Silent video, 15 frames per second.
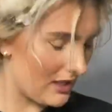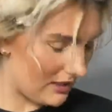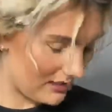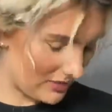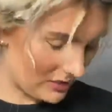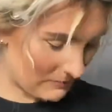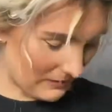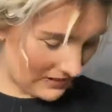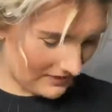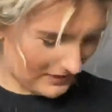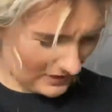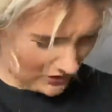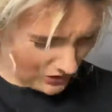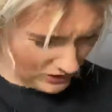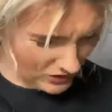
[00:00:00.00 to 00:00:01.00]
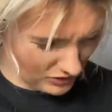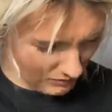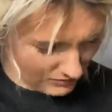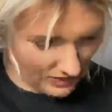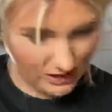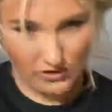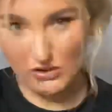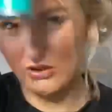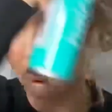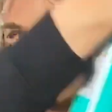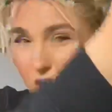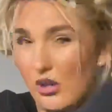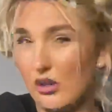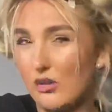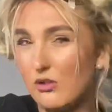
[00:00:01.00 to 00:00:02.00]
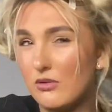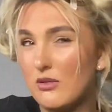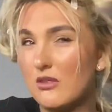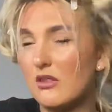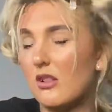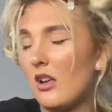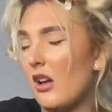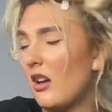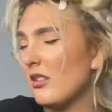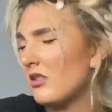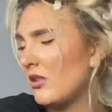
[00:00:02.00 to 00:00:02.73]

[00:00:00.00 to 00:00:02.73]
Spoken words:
It's basically just going to make the curls last